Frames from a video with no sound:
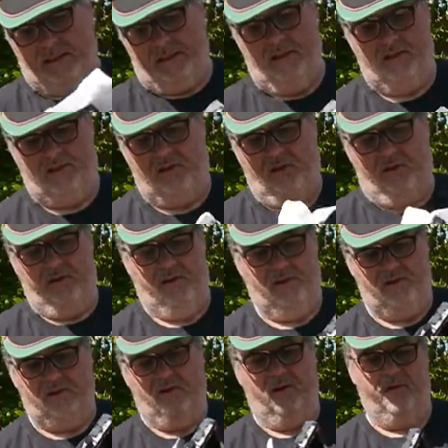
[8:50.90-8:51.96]
this kind of
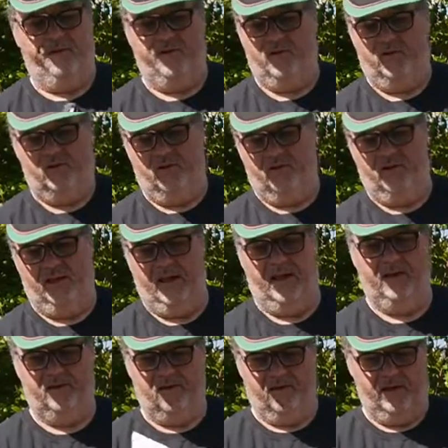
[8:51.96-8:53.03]
stuff just doesn't
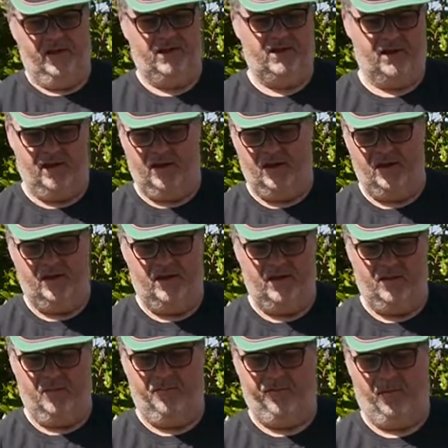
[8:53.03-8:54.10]
get done. It's a,
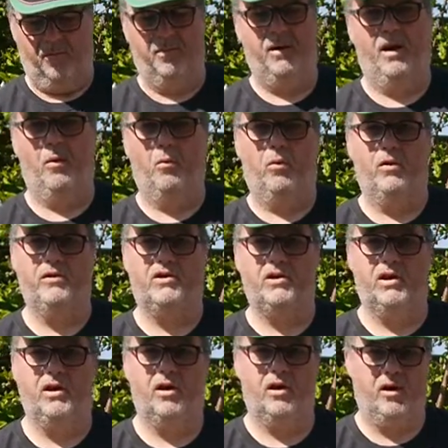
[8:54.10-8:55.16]
probably a once
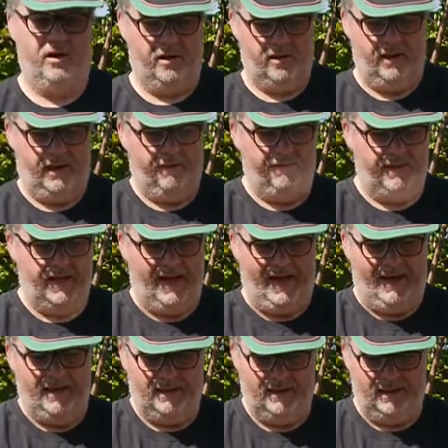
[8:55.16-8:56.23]
a year, if
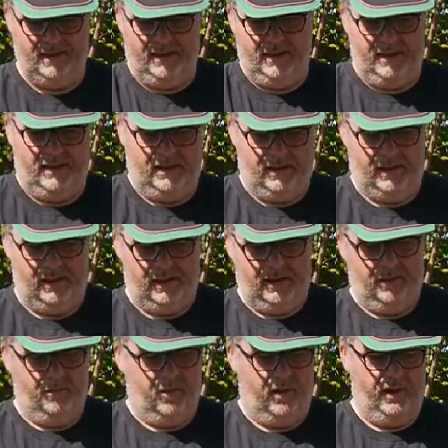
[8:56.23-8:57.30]
that. Uh,
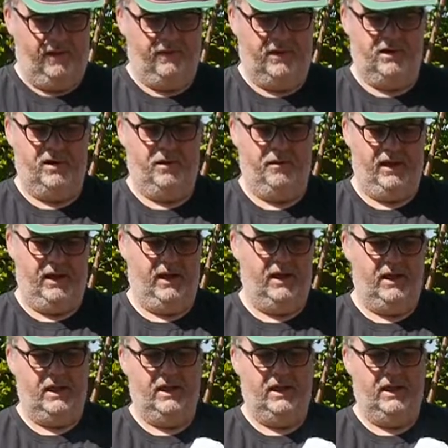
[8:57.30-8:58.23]
you might even do it